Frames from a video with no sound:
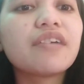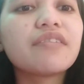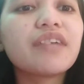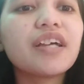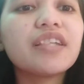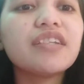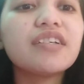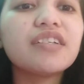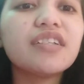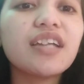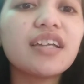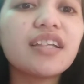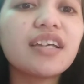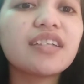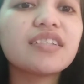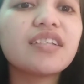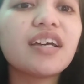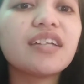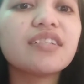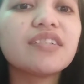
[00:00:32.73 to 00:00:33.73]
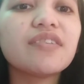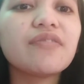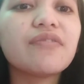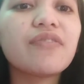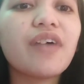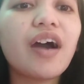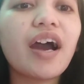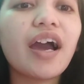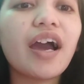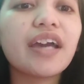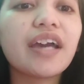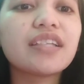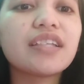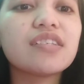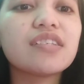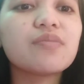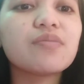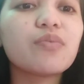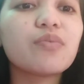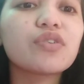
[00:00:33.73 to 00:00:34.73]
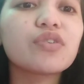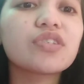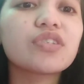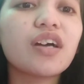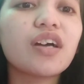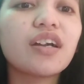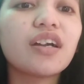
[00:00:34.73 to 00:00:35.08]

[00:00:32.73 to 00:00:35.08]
rather than identify these books